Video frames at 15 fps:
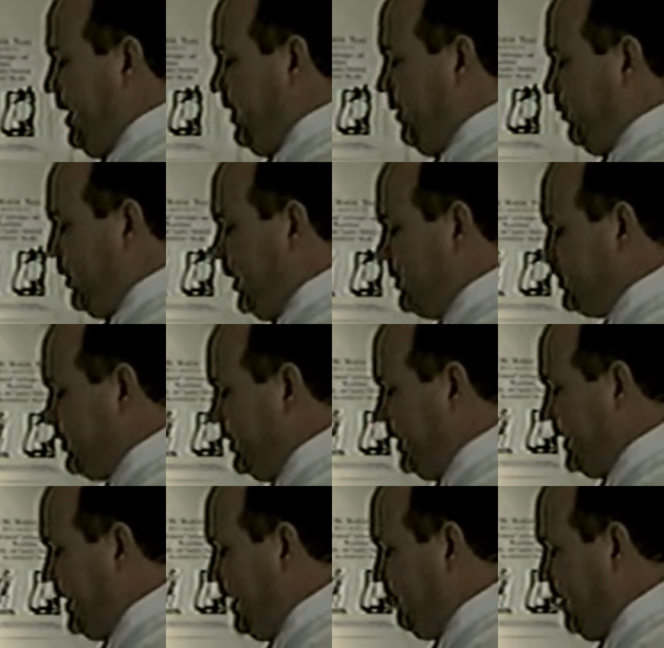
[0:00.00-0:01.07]
Then we're also going
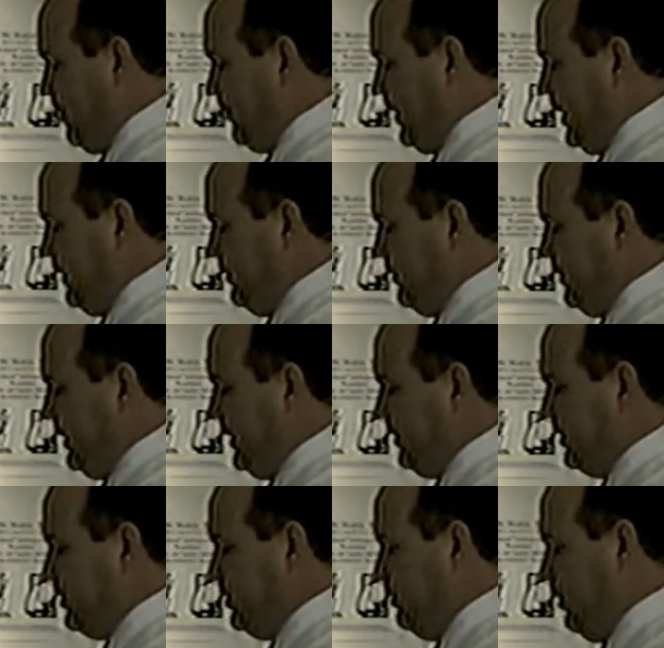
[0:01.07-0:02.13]
to come up
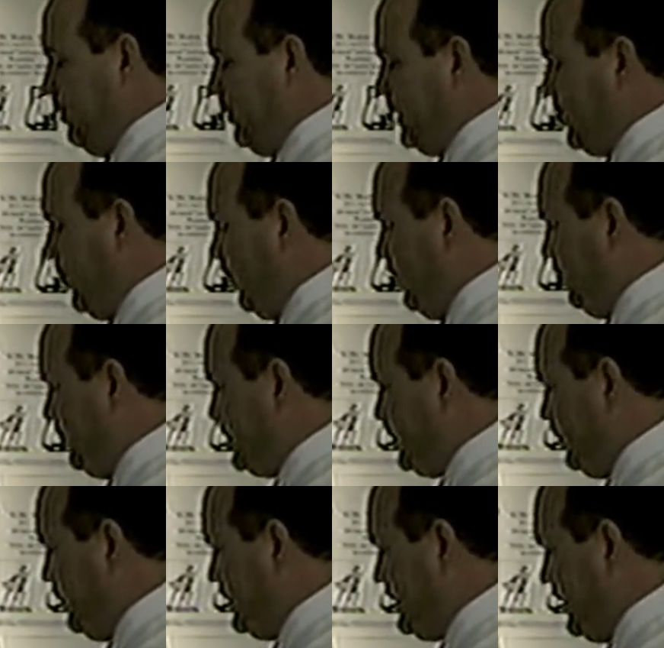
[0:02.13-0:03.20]
underneath and do what we call the
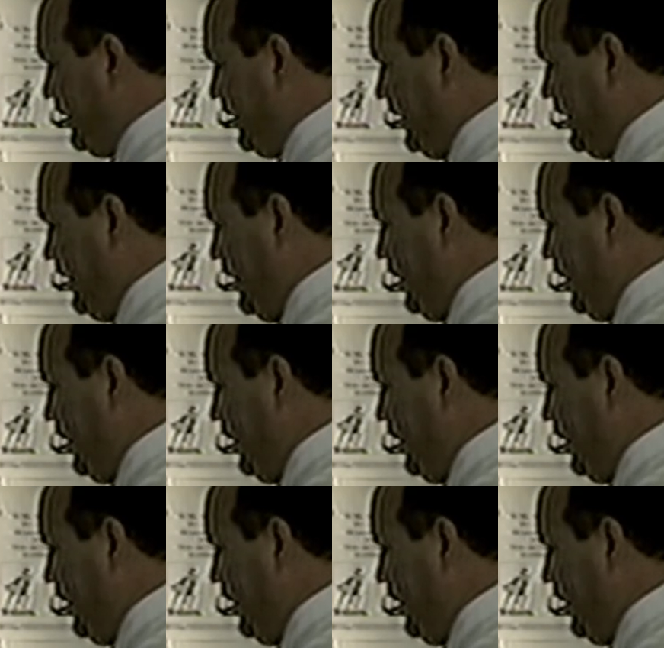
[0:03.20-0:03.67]
pituitary